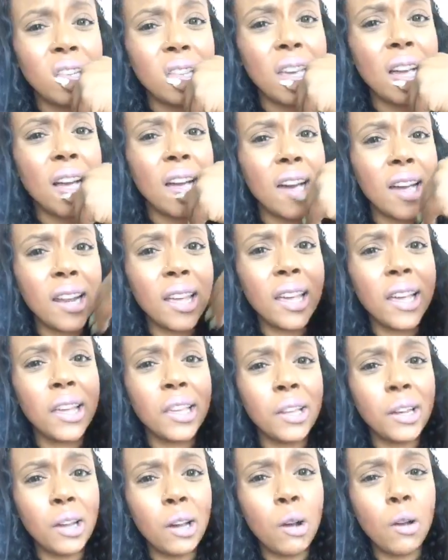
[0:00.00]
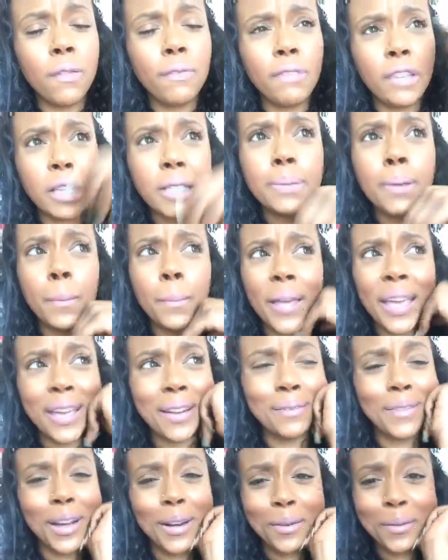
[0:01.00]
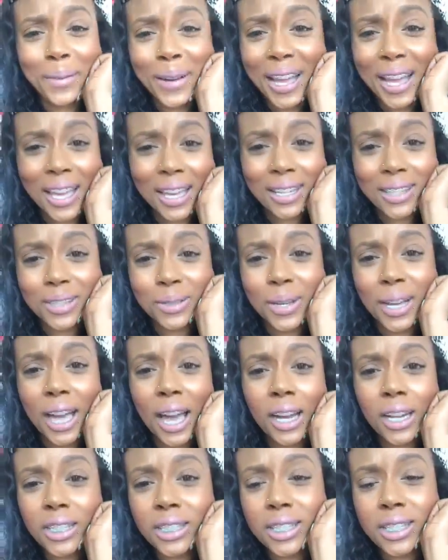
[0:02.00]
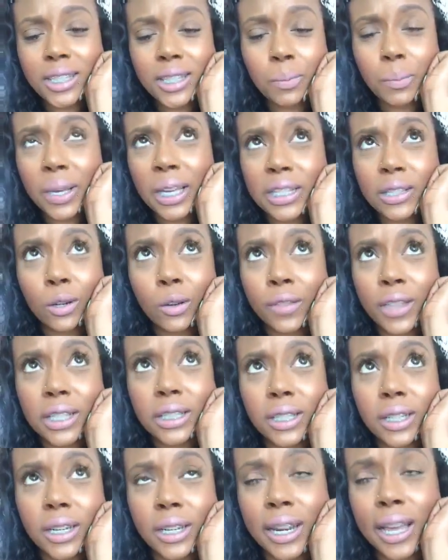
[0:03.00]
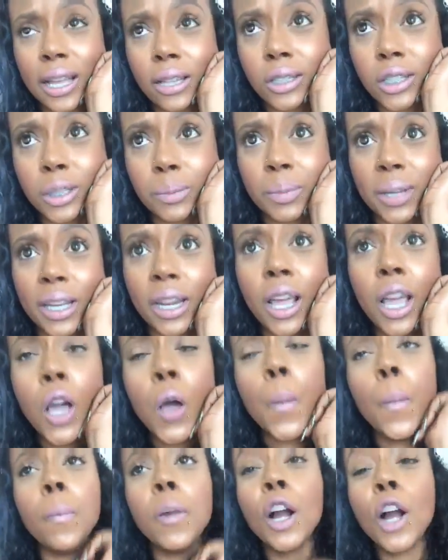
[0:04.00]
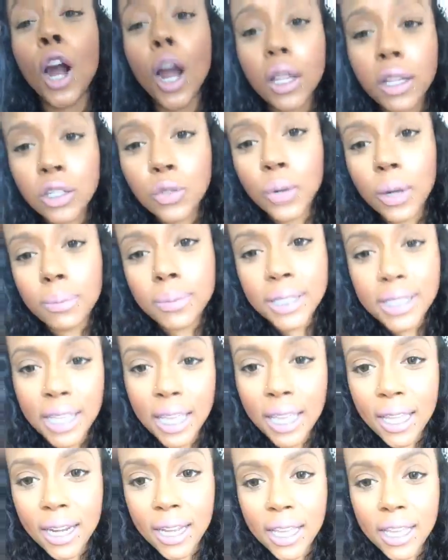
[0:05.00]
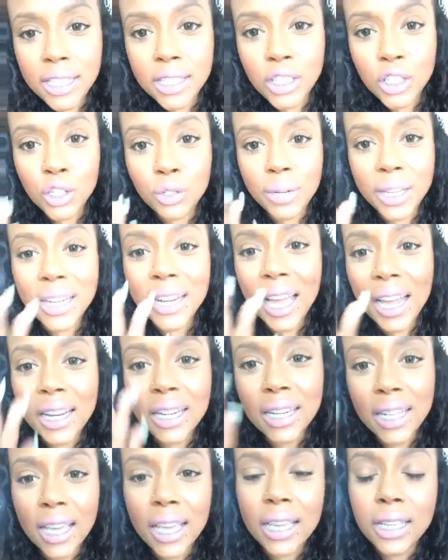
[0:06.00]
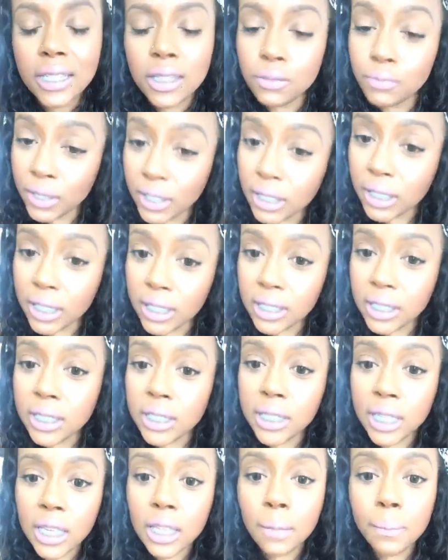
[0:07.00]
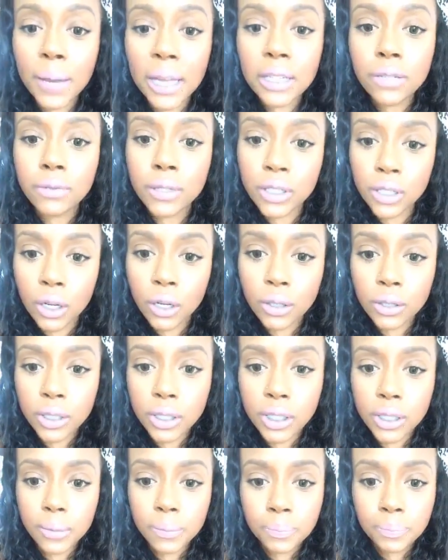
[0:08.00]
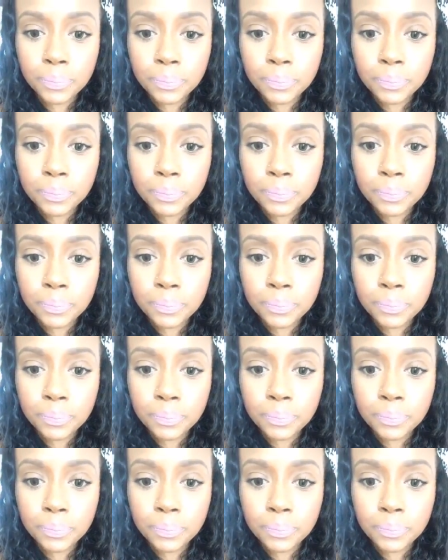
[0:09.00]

and that kind of, you know, fixed my pain right away. So it kind of just depends. I don't know if that's a good analogy, but regardless, what I'm saying is you need 90 days really to see the best results.